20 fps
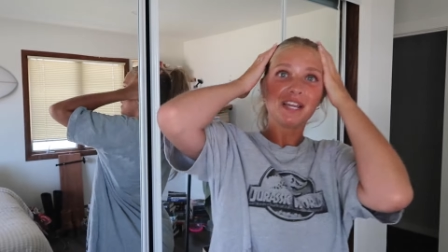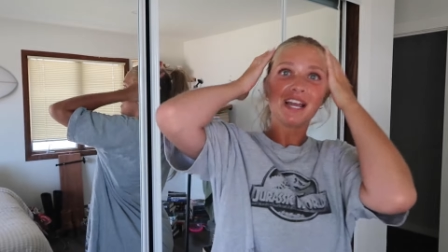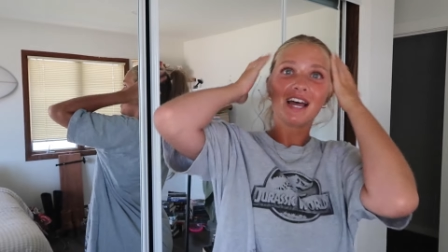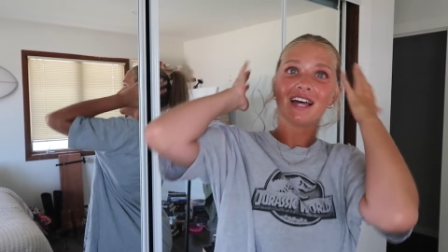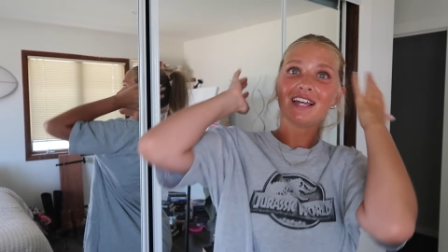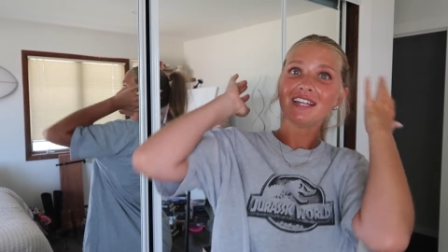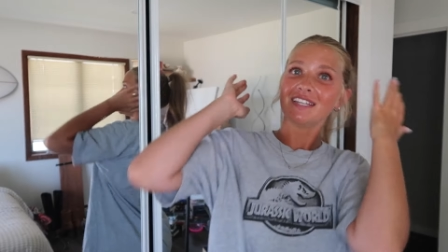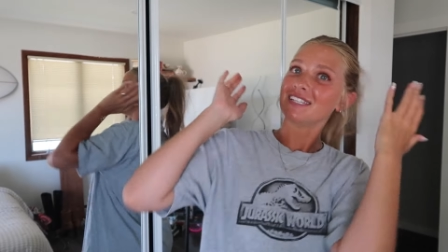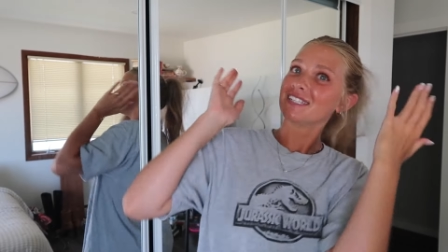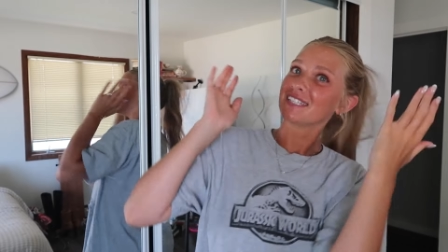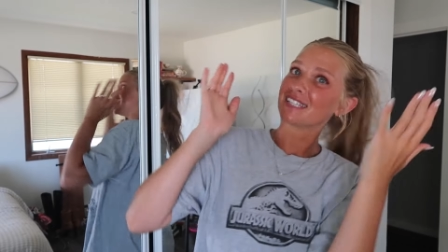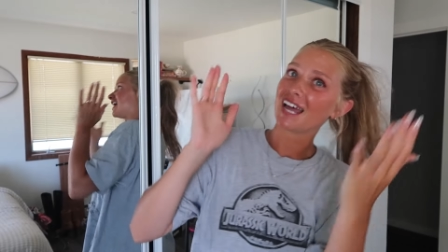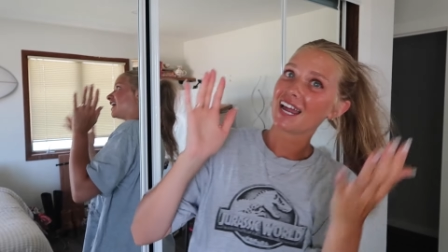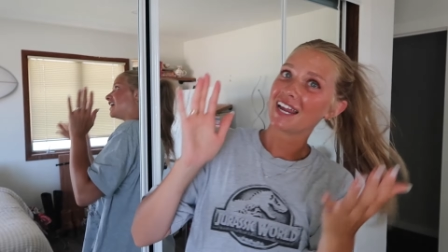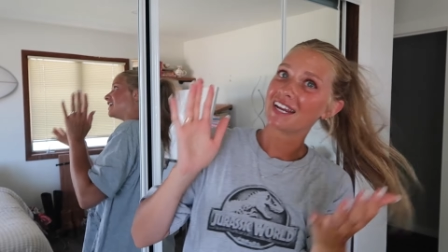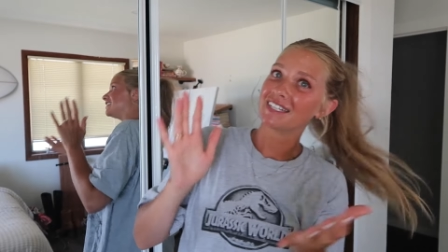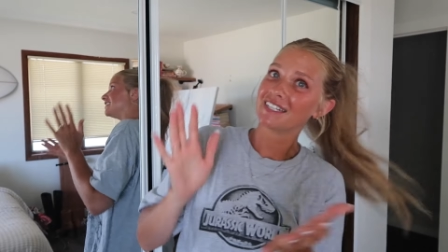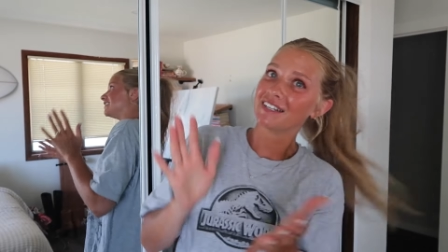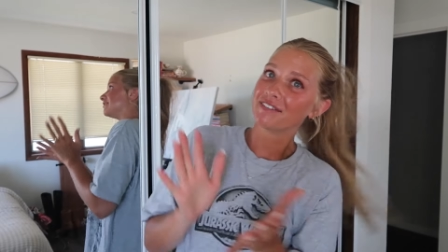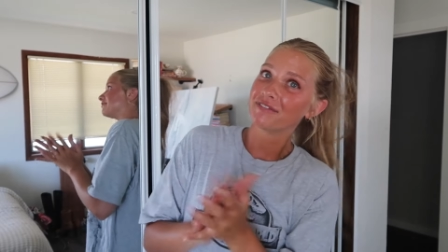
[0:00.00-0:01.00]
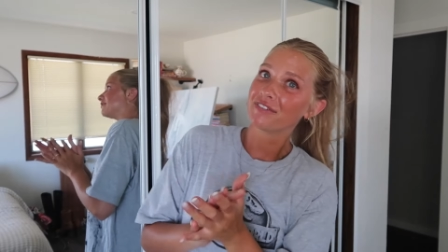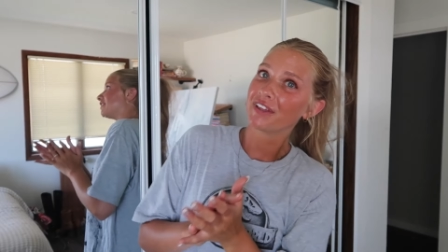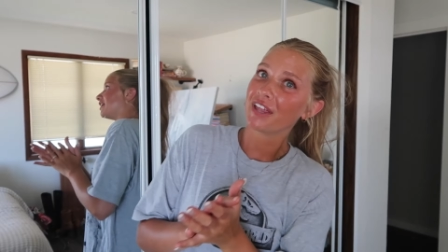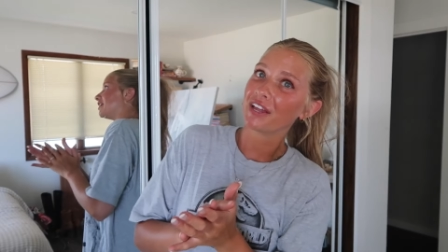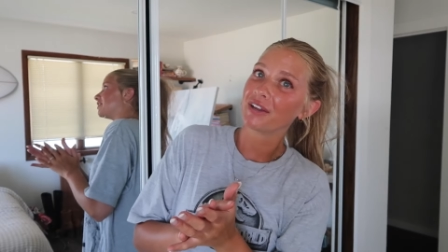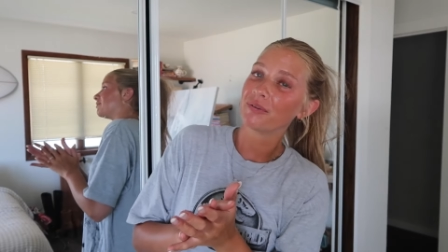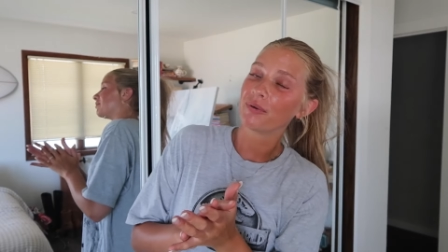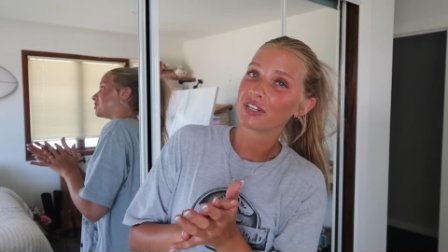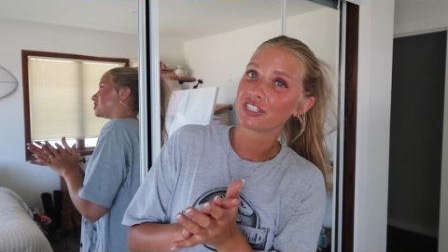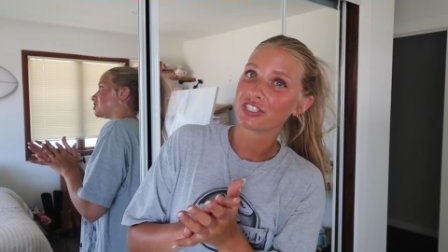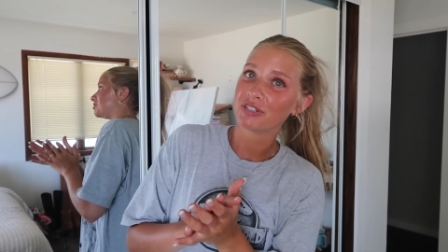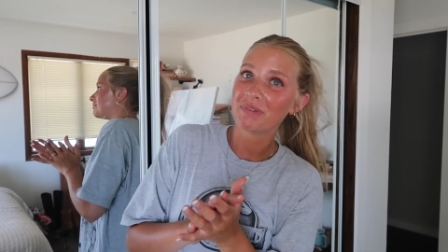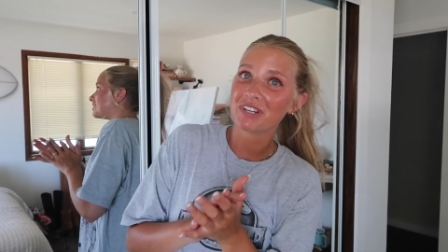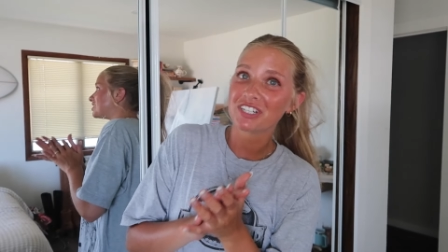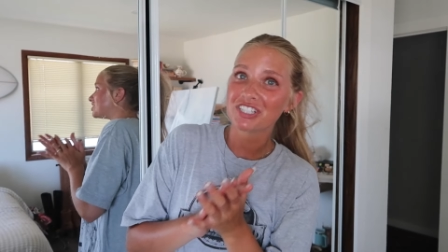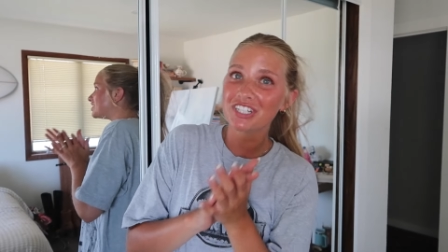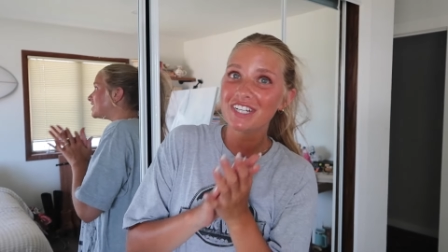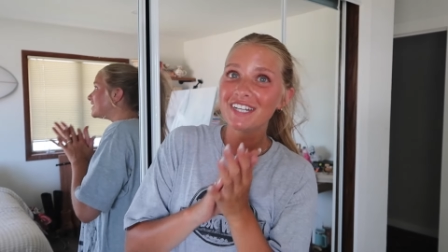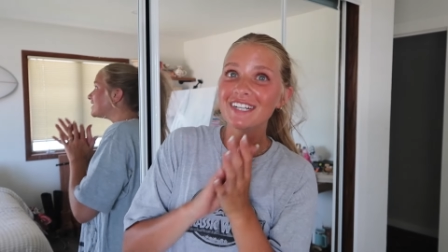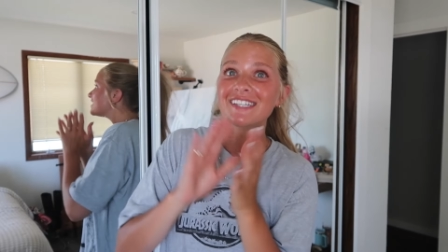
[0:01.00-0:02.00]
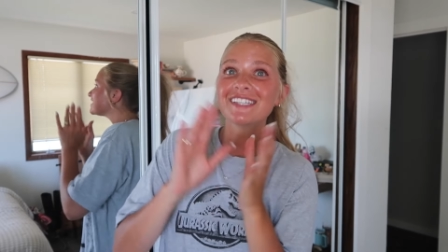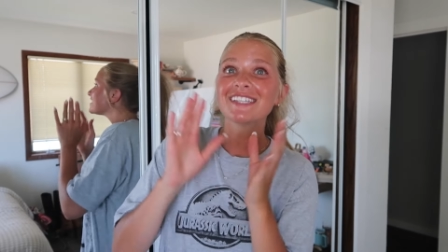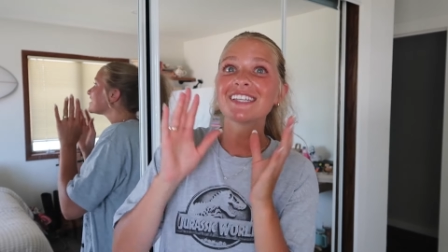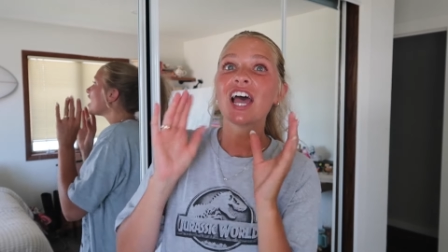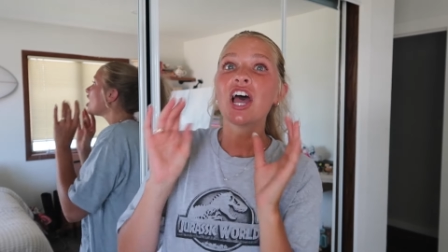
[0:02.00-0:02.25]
because I didn't feel like washing my sheets.